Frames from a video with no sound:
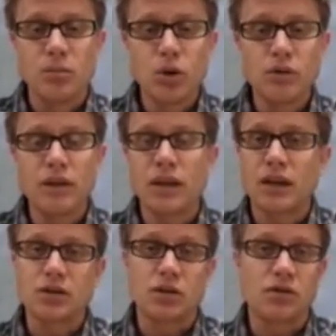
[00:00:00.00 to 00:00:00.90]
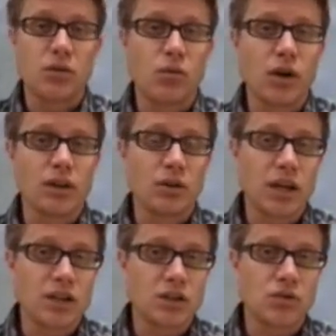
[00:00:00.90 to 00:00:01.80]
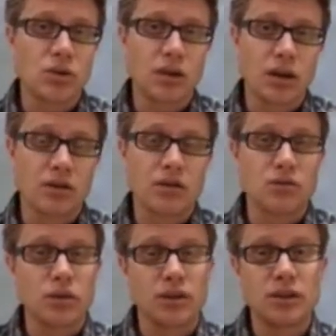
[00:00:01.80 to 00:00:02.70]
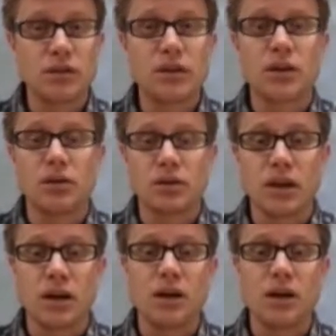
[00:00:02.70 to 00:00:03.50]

moving energy from one location to another is really difficult.